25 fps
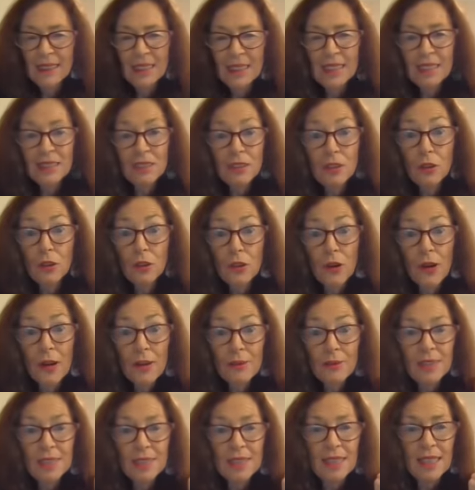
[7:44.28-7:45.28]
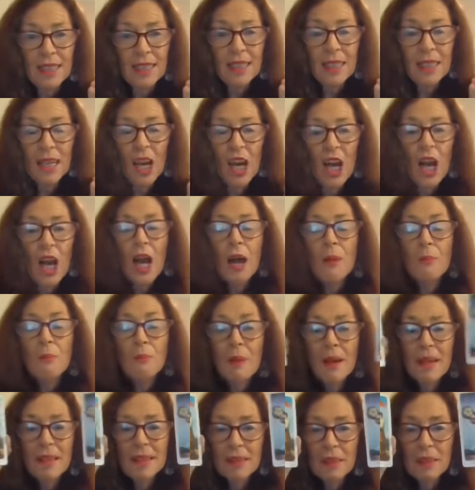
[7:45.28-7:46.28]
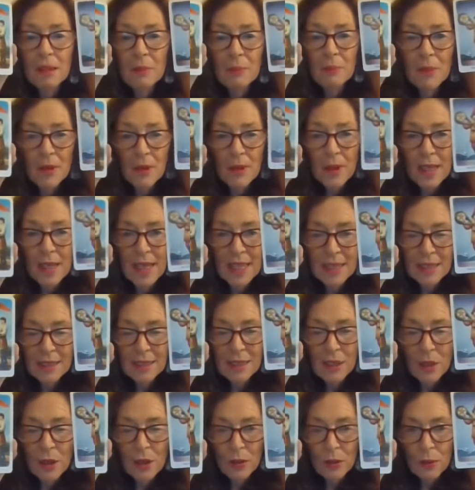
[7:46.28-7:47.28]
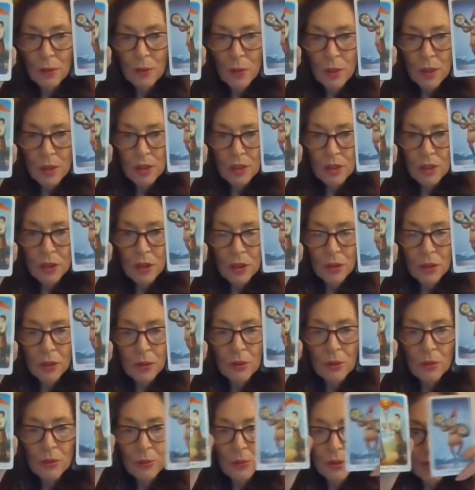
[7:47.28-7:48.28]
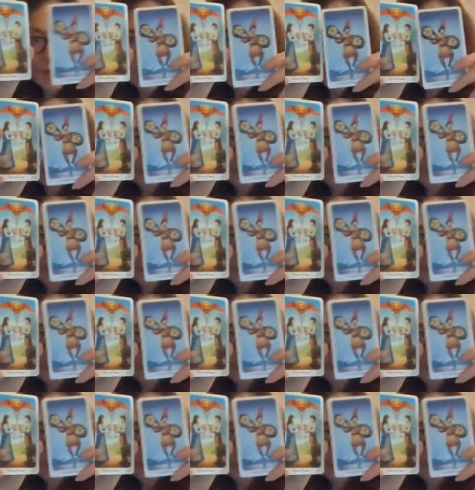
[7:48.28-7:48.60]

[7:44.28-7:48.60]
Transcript: It's a travesty. But America has a lot of work to do with.